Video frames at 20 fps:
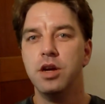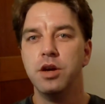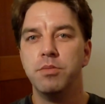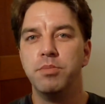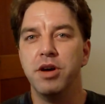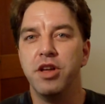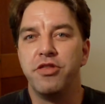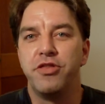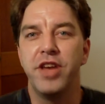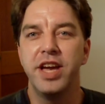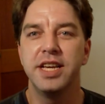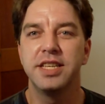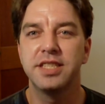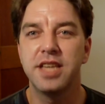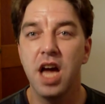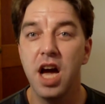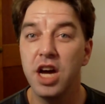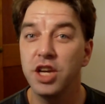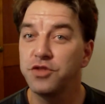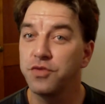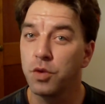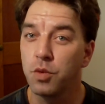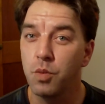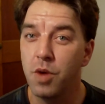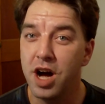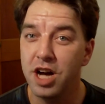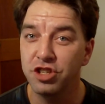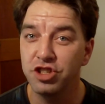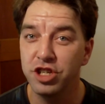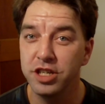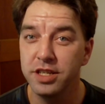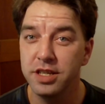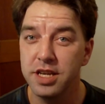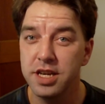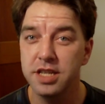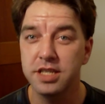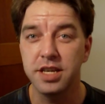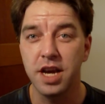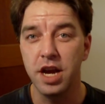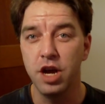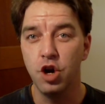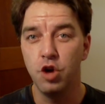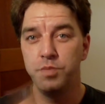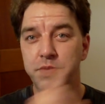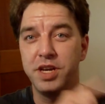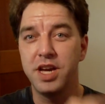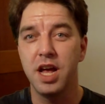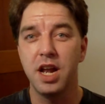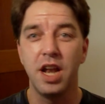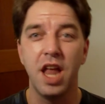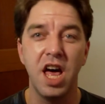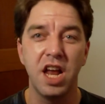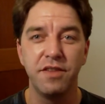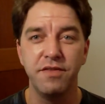But thanks, guys, for watching this. I hope you got a lot